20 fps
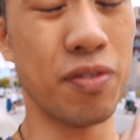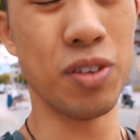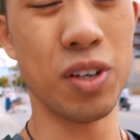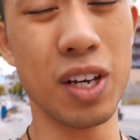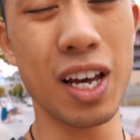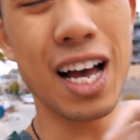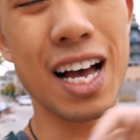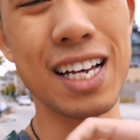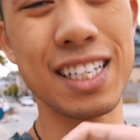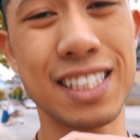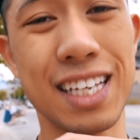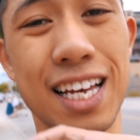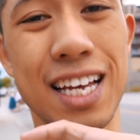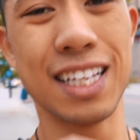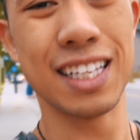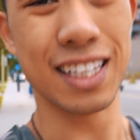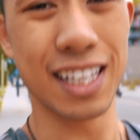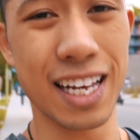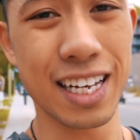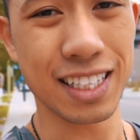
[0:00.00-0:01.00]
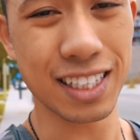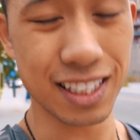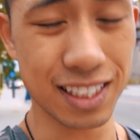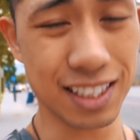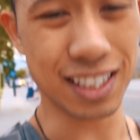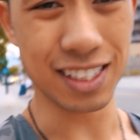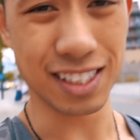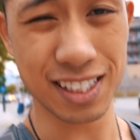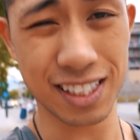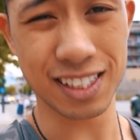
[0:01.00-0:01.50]
If you guys like
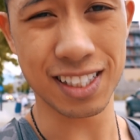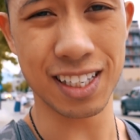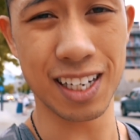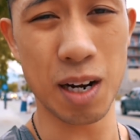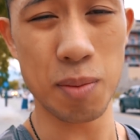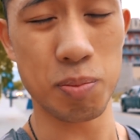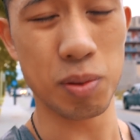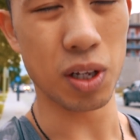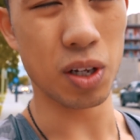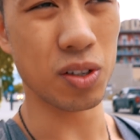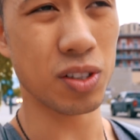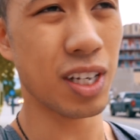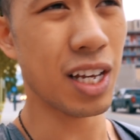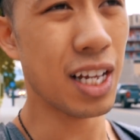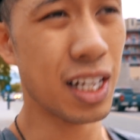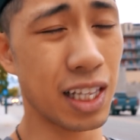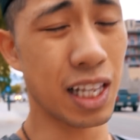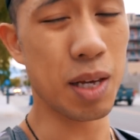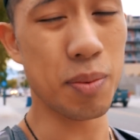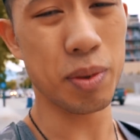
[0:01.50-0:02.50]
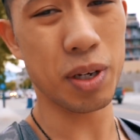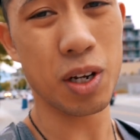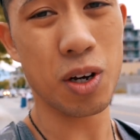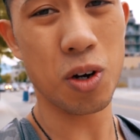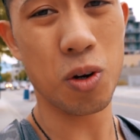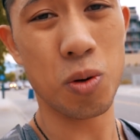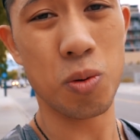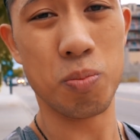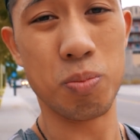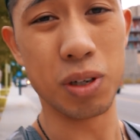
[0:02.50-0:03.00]
these consistent uploads, let me
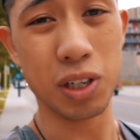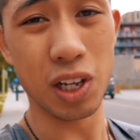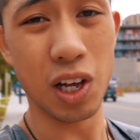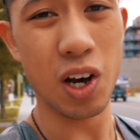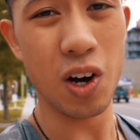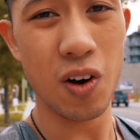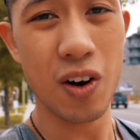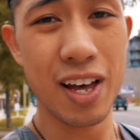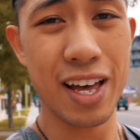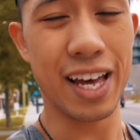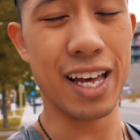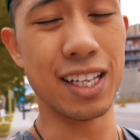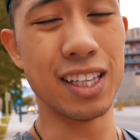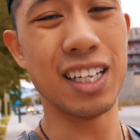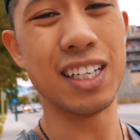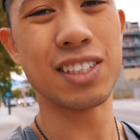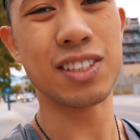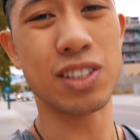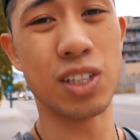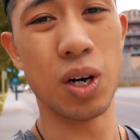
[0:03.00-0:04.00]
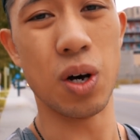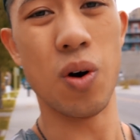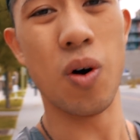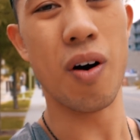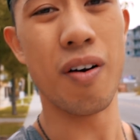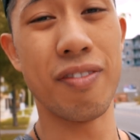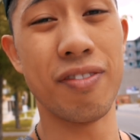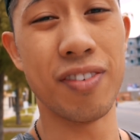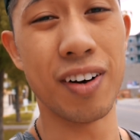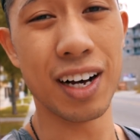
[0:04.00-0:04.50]
know below, and let's go
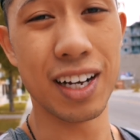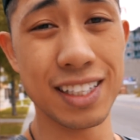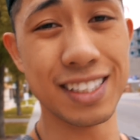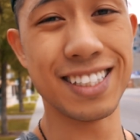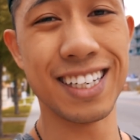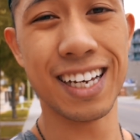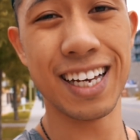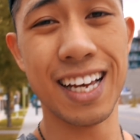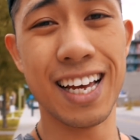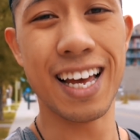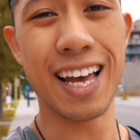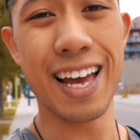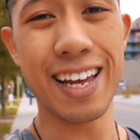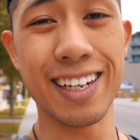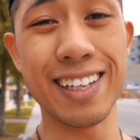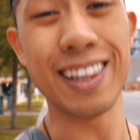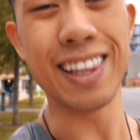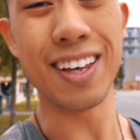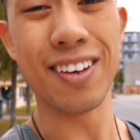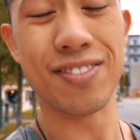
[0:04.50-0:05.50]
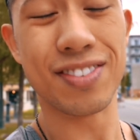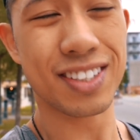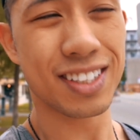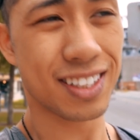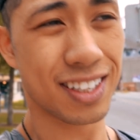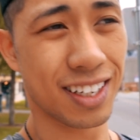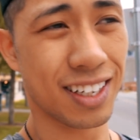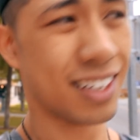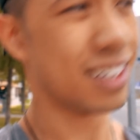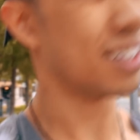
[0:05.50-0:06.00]
find Eddie Lifts.